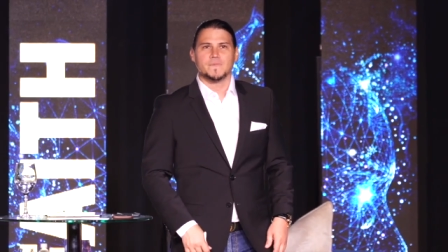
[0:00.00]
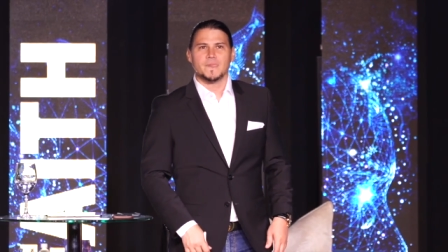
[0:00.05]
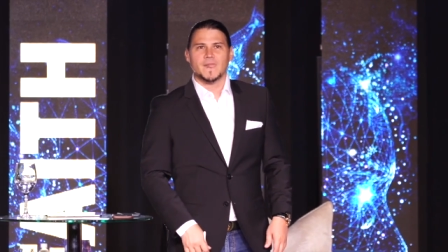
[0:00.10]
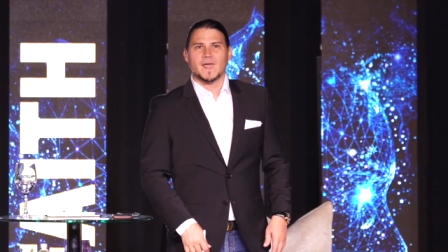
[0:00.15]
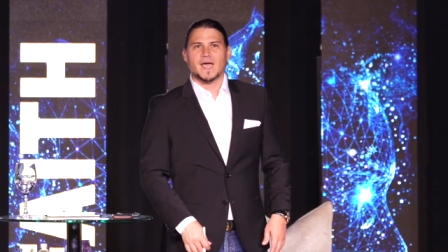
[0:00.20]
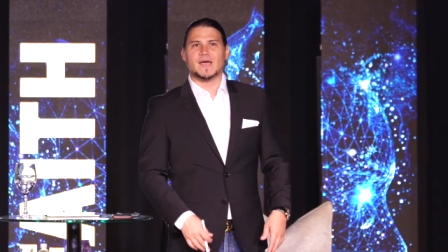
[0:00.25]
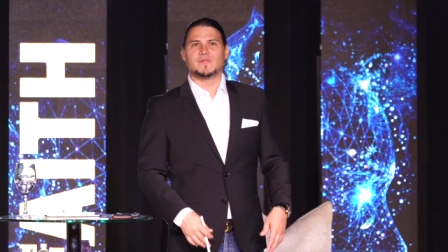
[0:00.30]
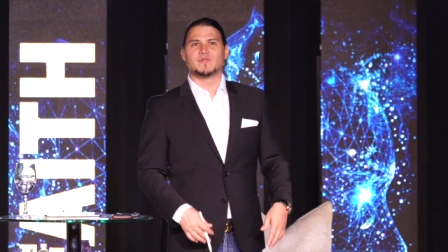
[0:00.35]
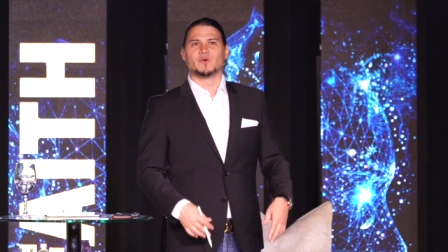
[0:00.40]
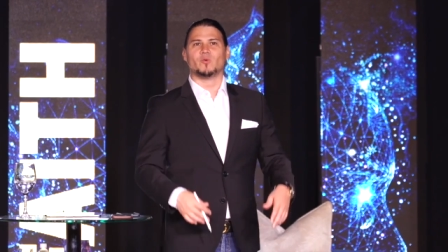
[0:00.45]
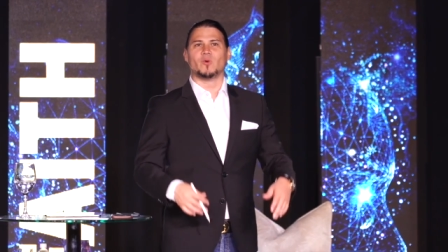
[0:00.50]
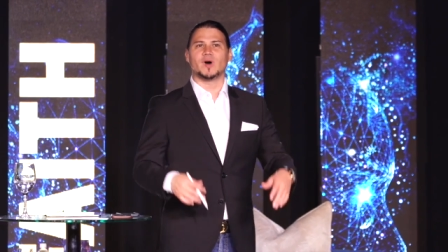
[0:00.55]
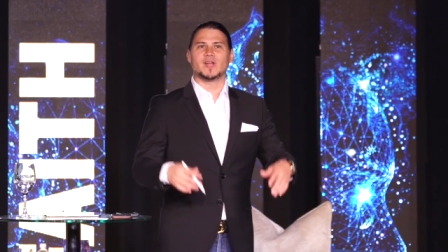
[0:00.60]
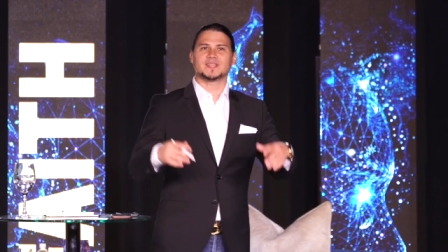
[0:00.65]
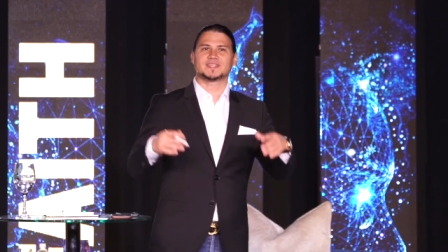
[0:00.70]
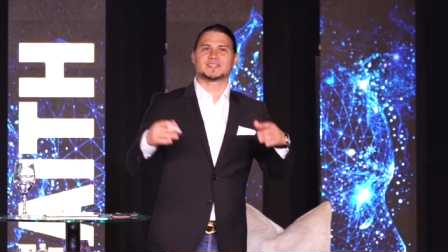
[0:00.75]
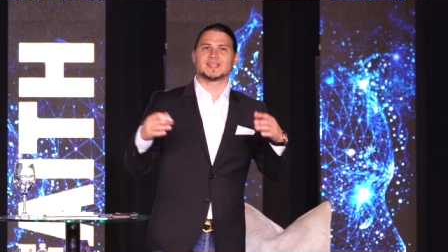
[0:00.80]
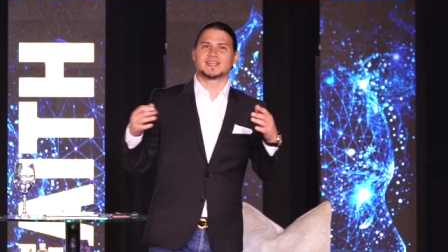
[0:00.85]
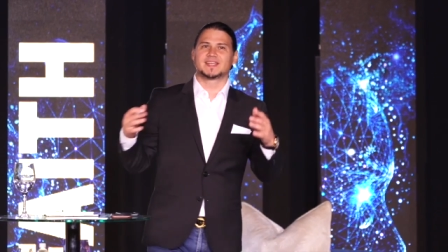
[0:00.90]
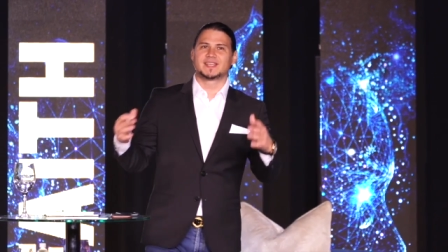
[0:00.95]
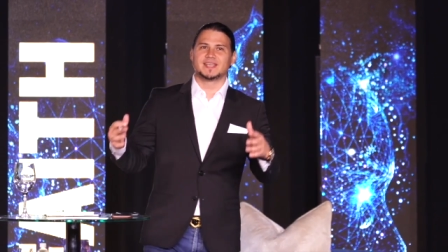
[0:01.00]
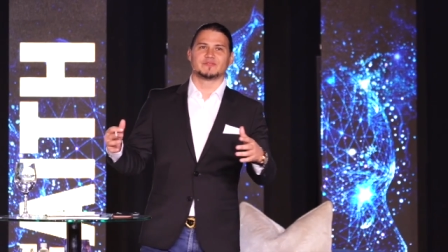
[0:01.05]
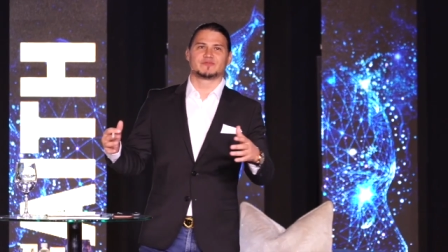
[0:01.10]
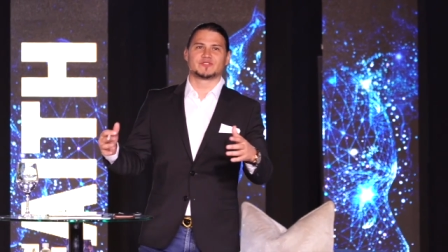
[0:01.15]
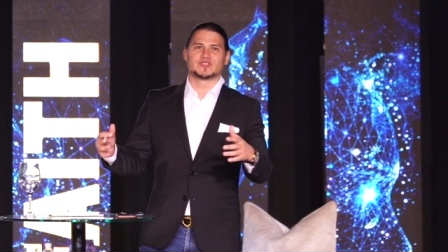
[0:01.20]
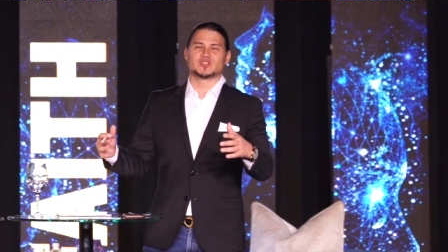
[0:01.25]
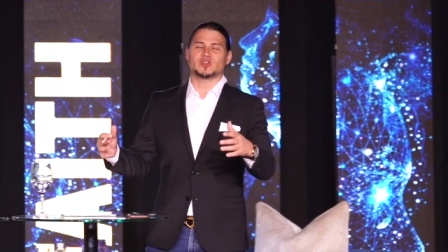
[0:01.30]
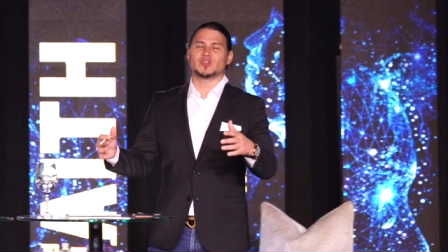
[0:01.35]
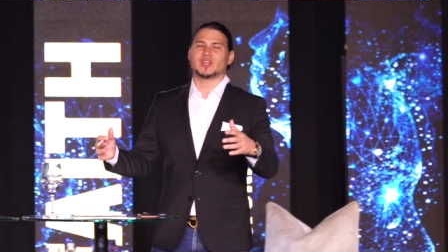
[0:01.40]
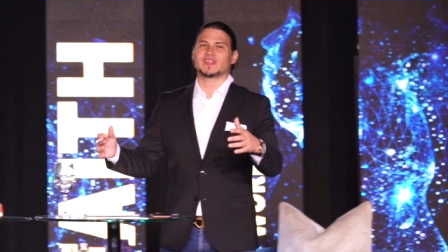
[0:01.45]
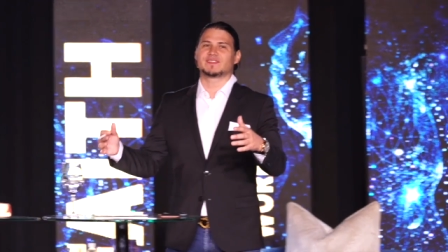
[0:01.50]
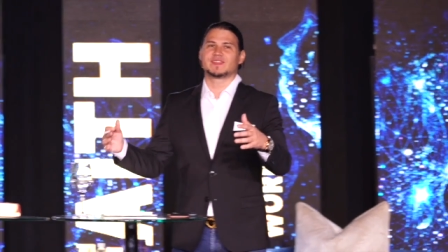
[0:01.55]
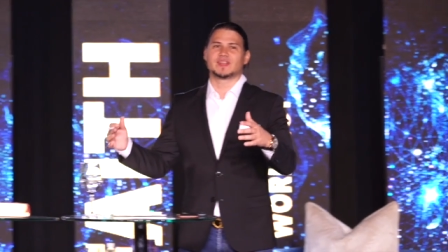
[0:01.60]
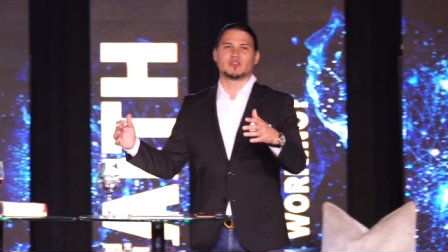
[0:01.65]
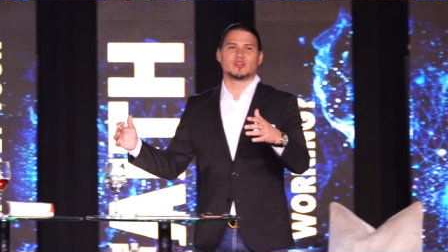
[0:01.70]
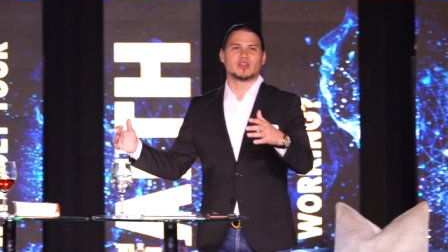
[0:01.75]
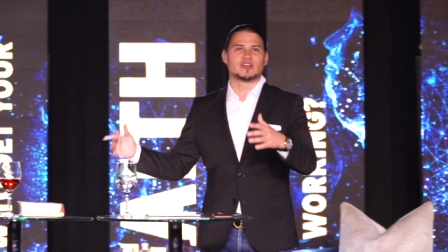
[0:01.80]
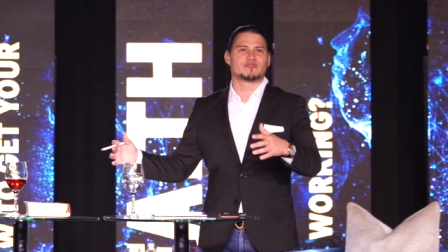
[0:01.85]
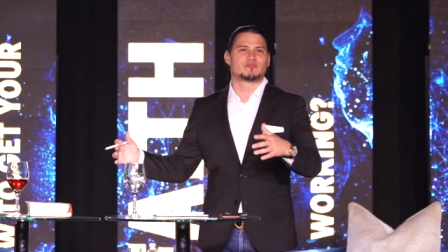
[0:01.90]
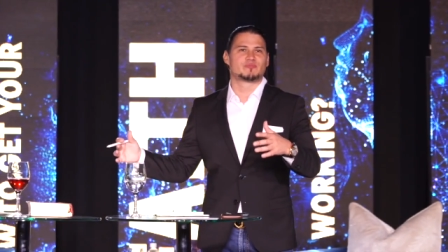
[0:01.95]
And the ones that give, it's not like they
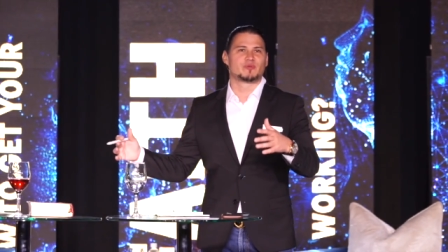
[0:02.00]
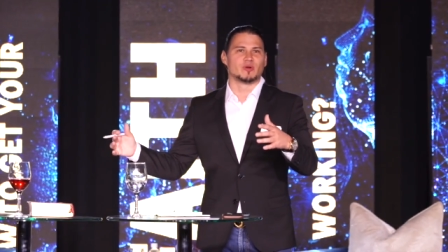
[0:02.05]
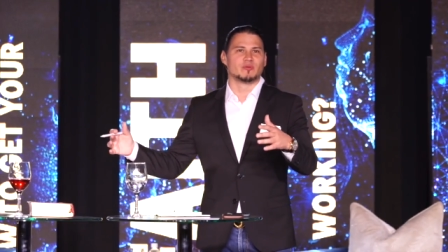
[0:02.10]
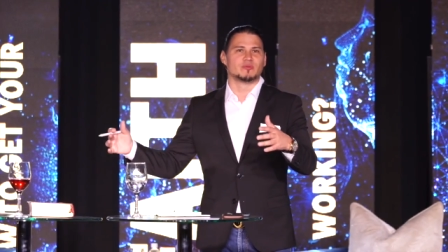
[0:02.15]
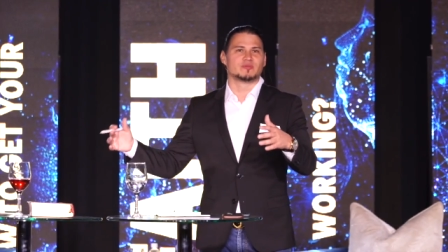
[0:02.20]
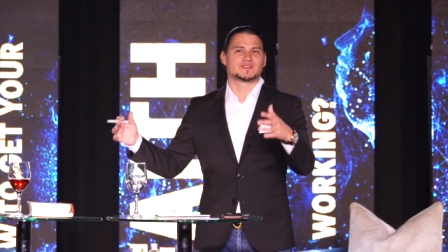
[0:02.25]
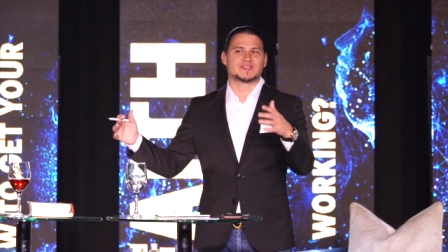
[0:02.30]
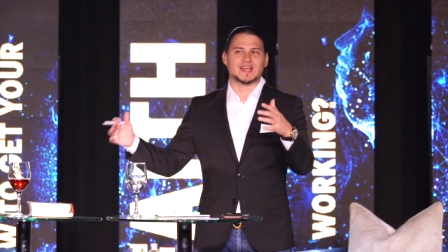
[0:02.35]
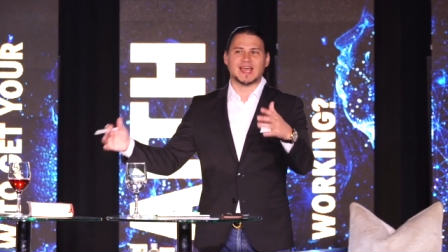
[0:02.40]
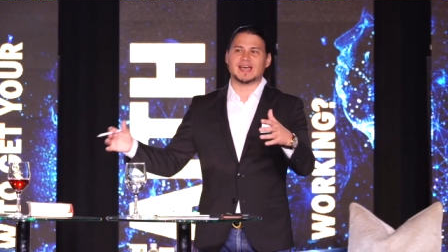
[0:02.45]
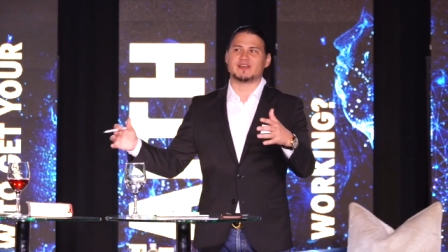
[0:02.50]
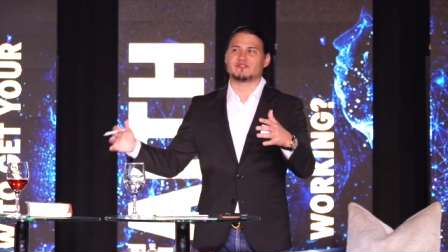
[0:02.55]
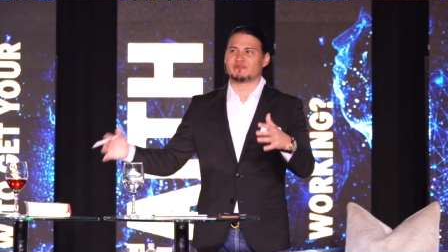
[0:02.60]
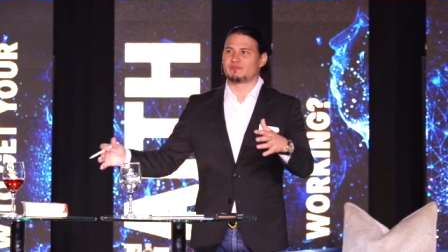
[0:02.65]
don't have problems, they have